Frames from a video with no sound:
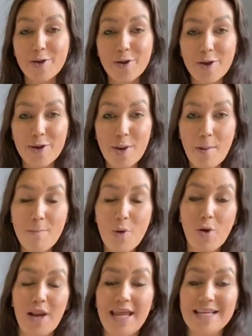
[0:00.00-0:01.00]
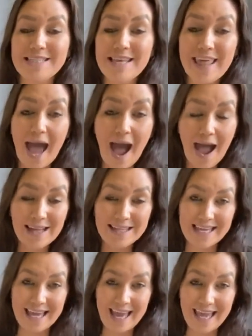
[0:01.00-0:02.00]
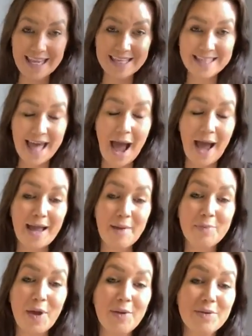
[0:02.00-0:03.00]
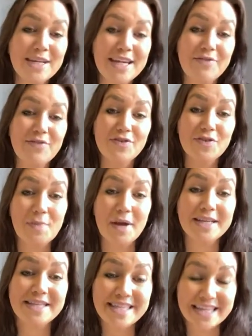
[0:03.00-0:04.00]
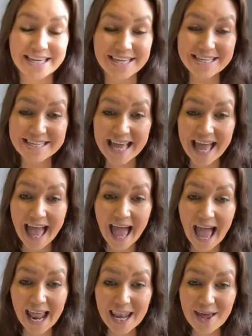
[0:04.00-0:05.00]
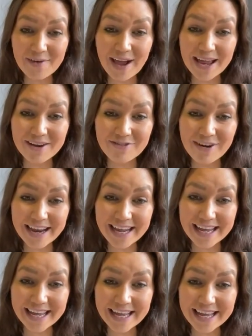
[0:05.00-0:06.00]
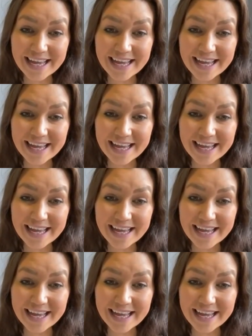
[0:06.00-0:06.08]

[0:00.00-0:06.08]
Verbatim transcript: Good morning. So the idea is that I am going to give you some ideas. Hello, Henry.